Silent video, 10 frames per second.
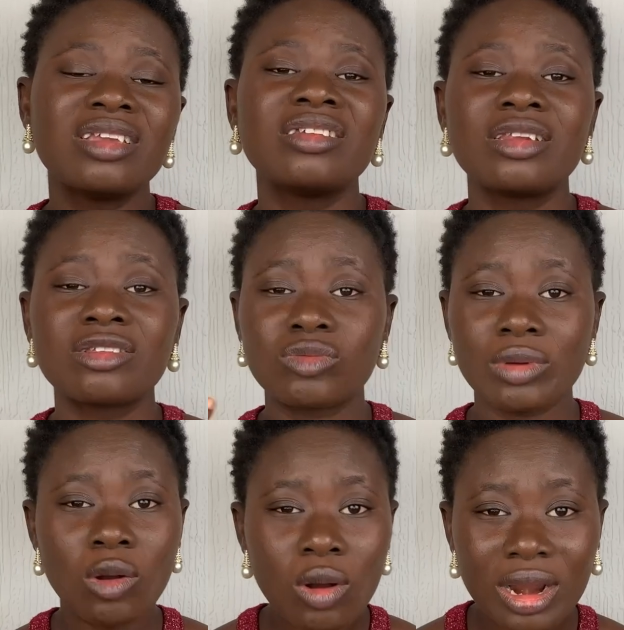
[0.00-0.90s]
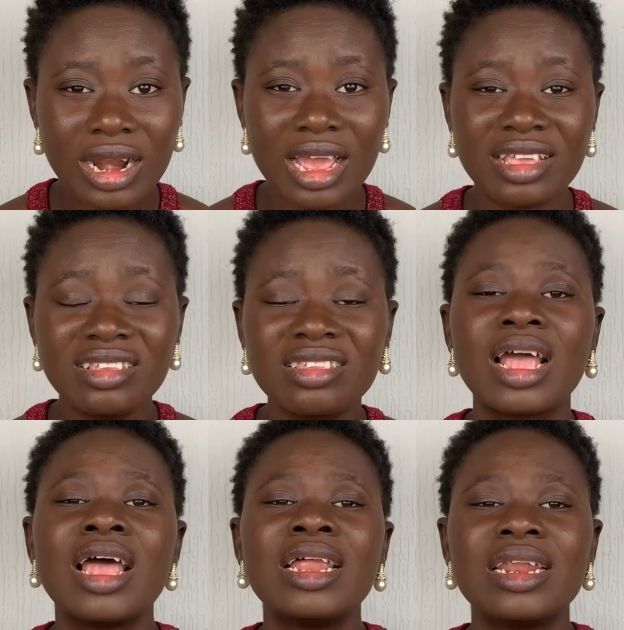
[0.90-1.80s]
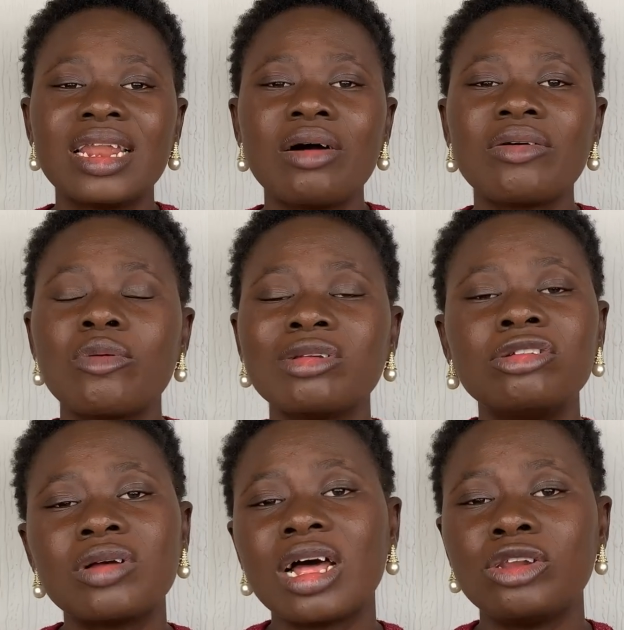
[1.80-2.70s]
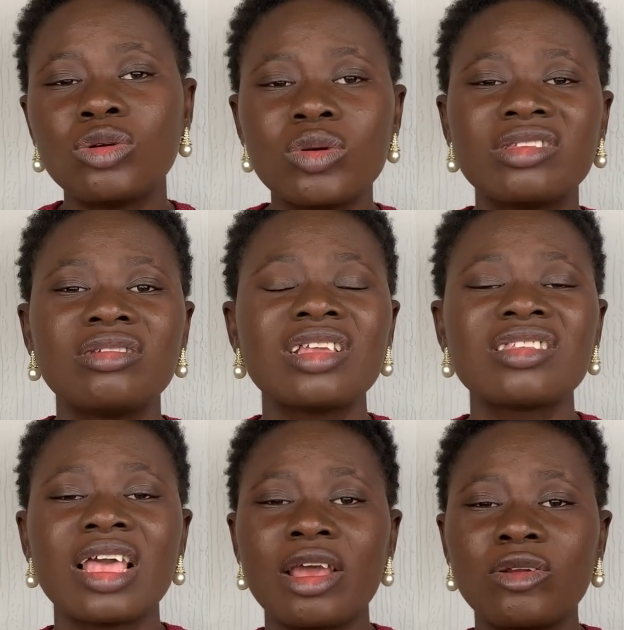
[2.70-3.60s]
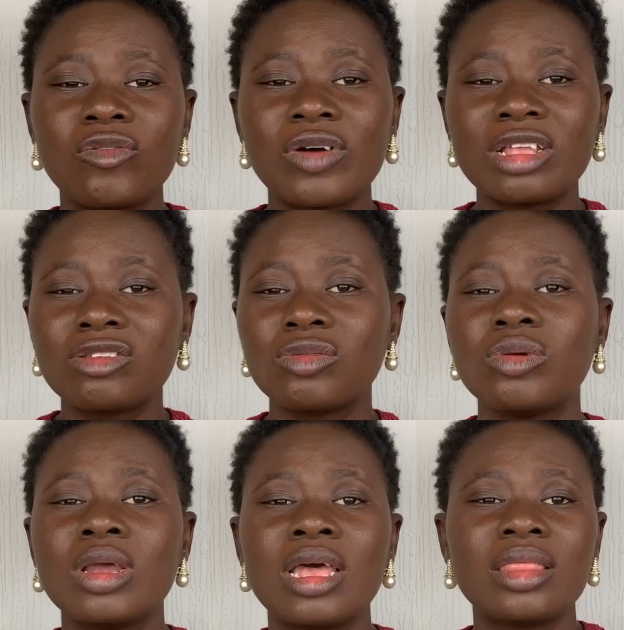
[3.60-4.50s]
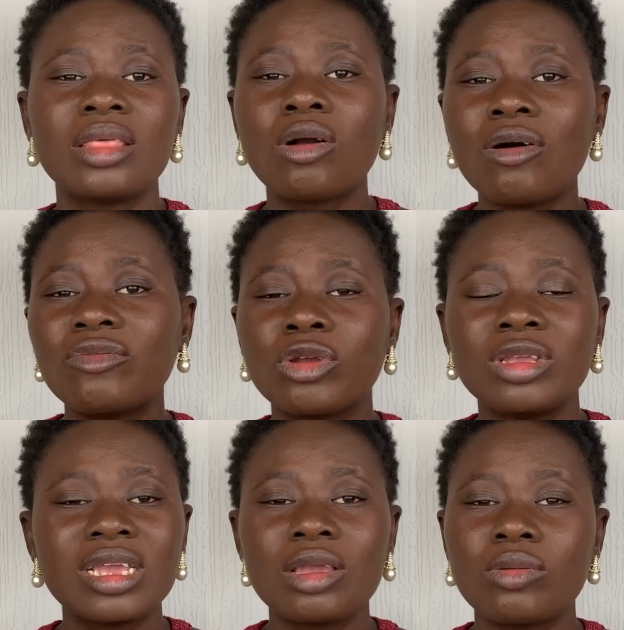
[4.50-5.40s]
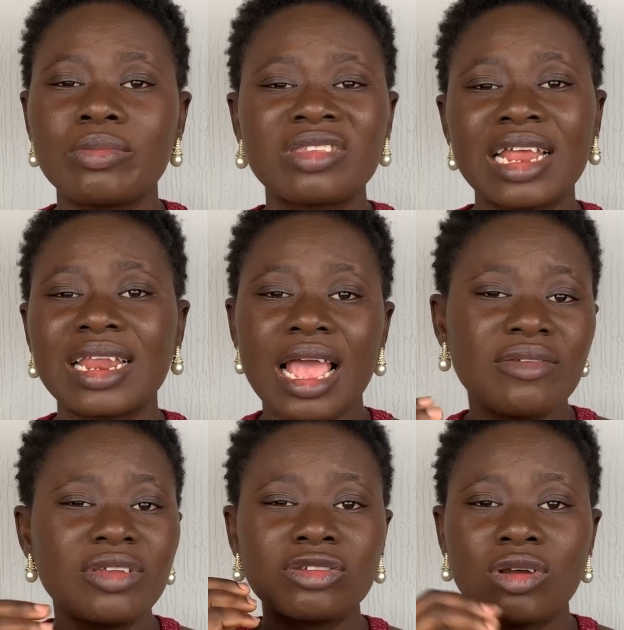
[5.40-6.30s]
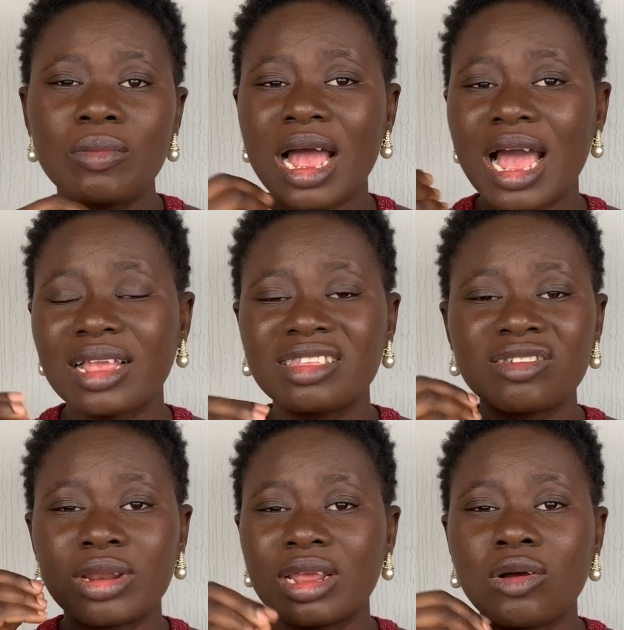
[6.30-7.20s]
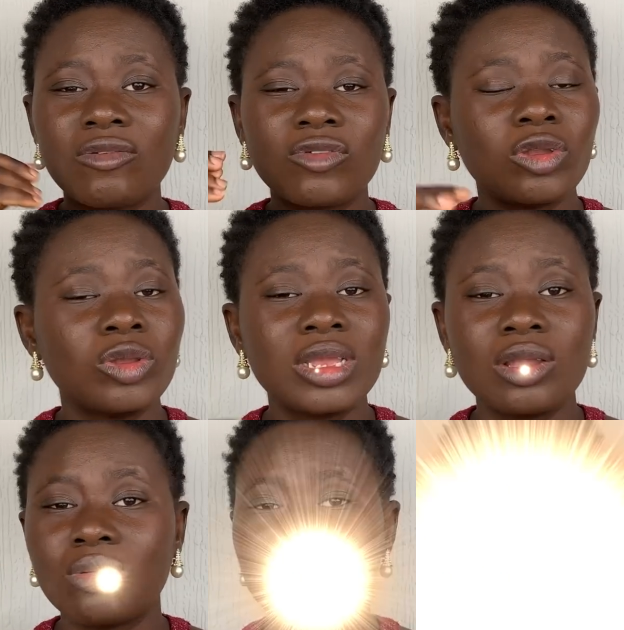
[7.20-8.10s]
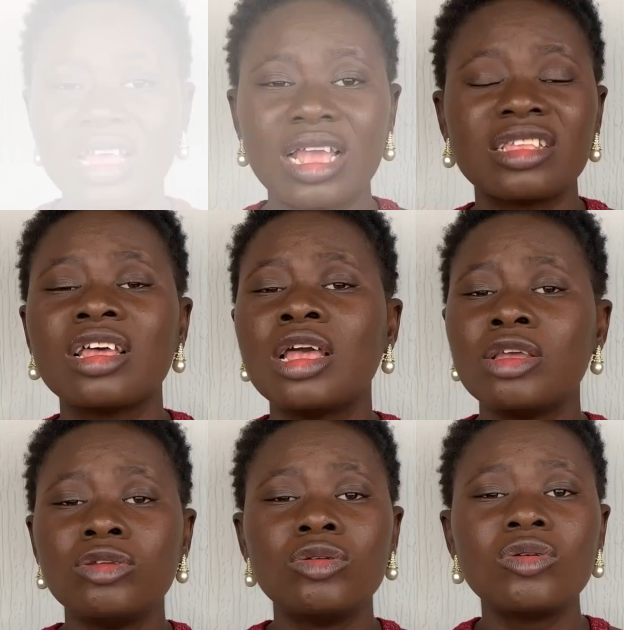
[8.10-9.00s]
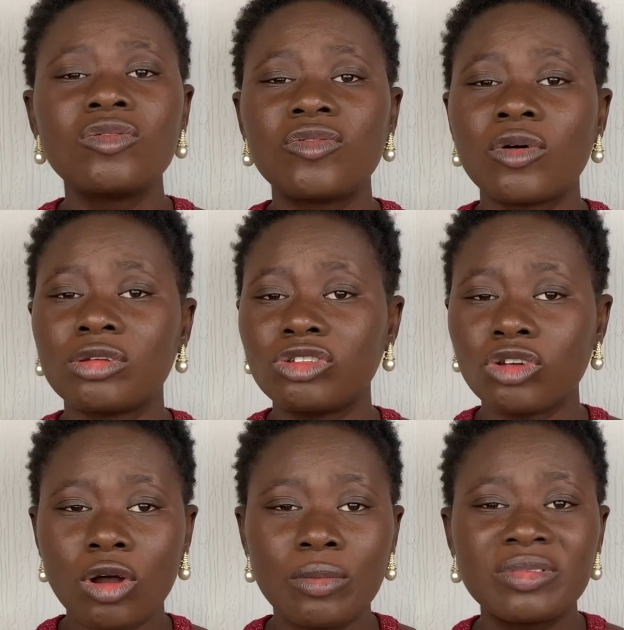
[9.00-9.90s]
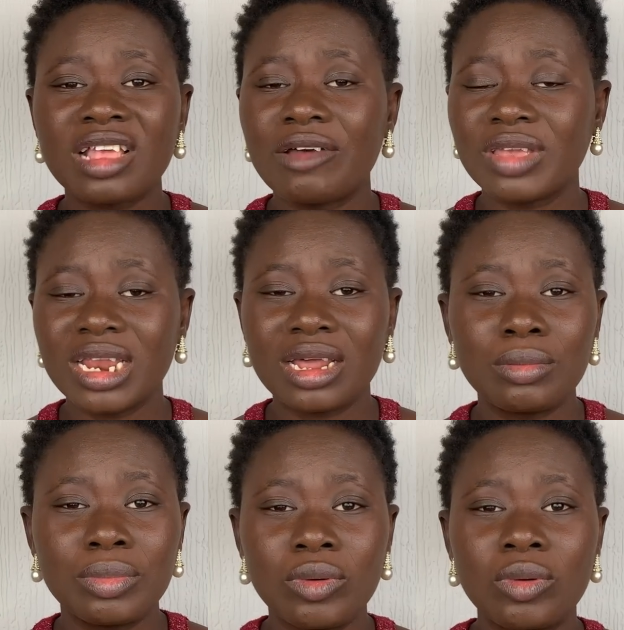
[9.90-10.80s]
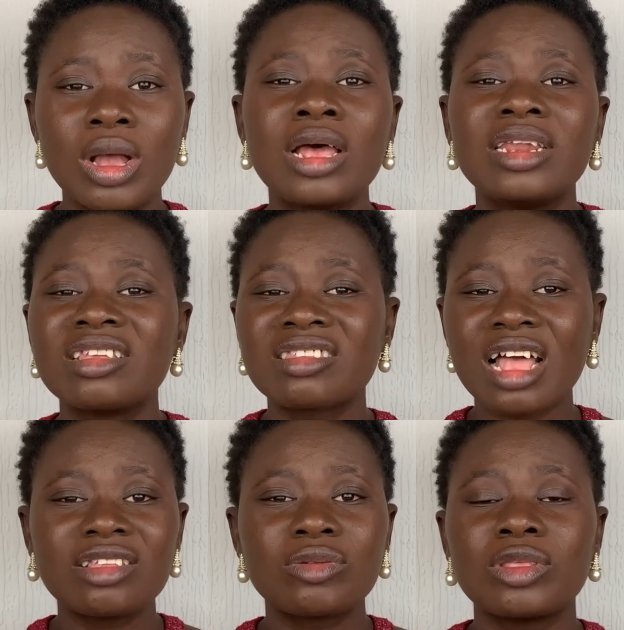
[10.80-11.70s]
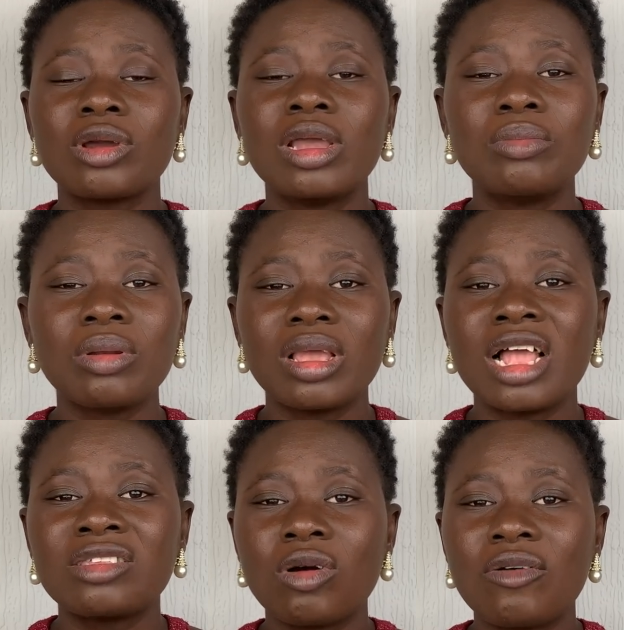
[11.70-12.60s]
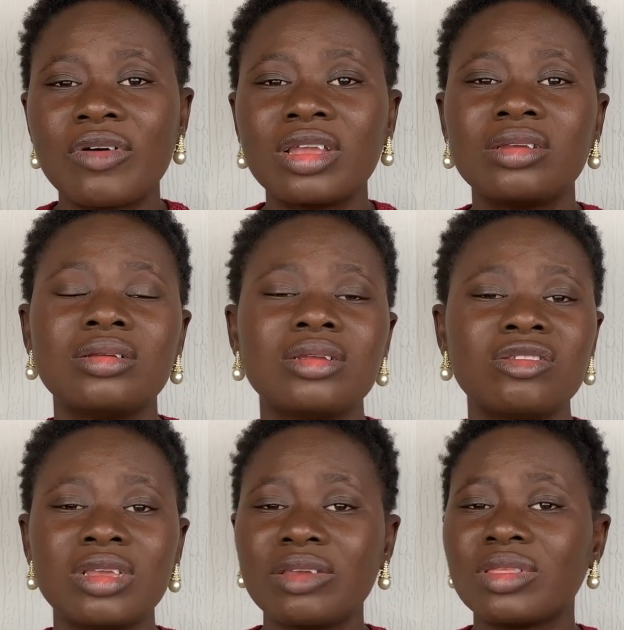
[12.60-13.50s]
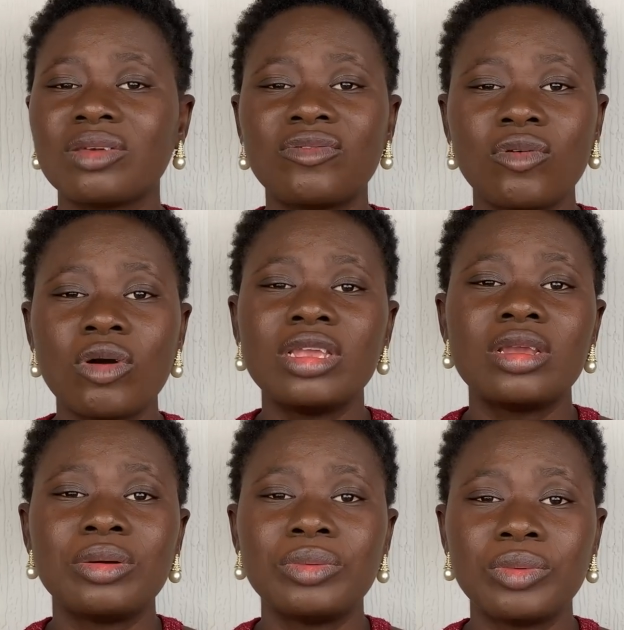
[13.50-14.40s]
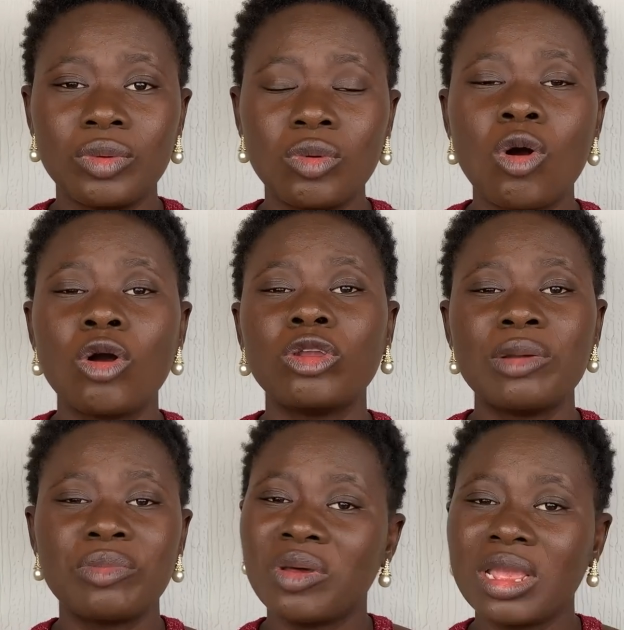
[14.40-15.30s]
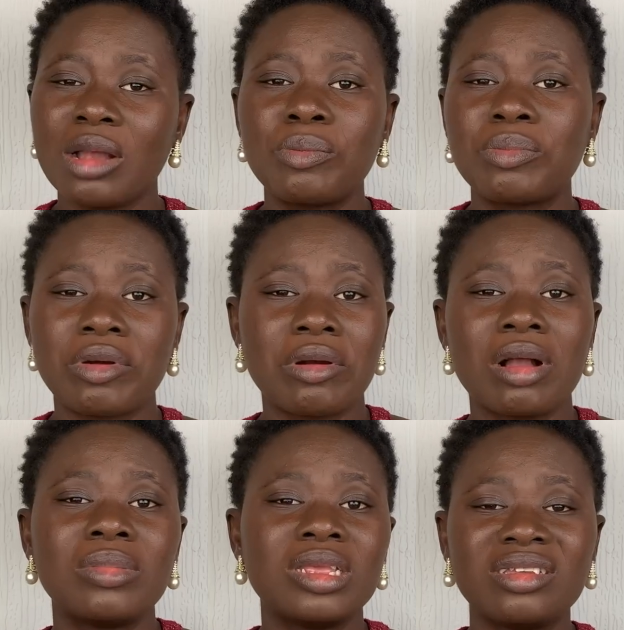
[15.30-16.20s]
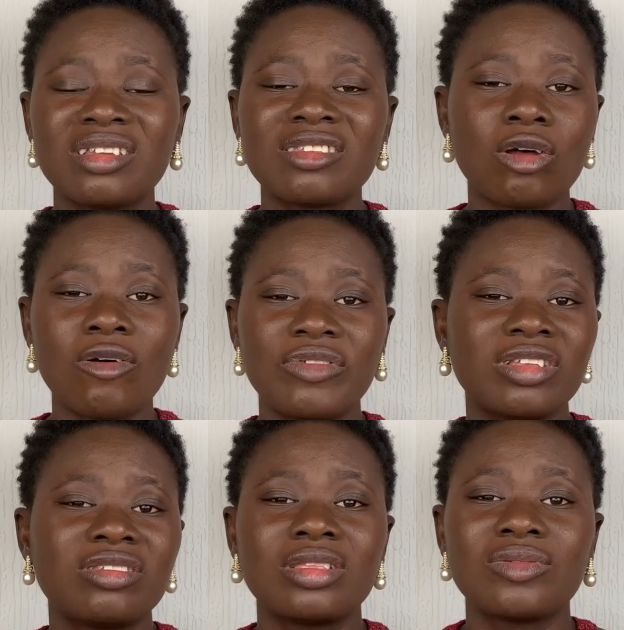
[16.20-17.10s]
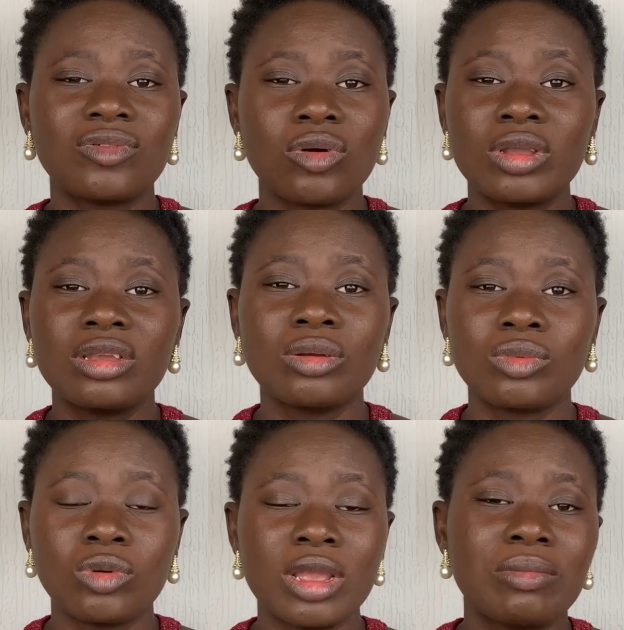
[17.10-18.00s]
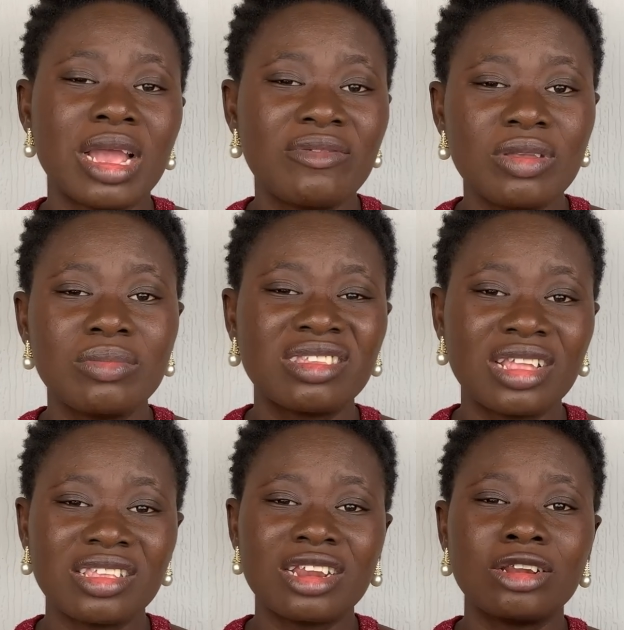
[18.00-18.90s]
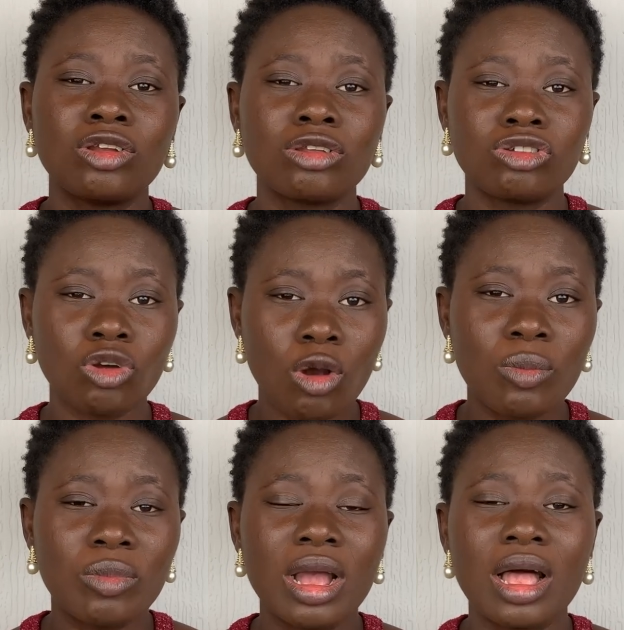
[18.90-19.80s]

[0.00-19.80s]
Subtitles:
is recognized. Now what you can do is just head over to the gov.uk website. There are even job ads on the gov.uk website. You look for jobs available, discuss with your employer to give you the 4-year rule, or your employer probably just offers you the 4-year rule. It might even be stated in your job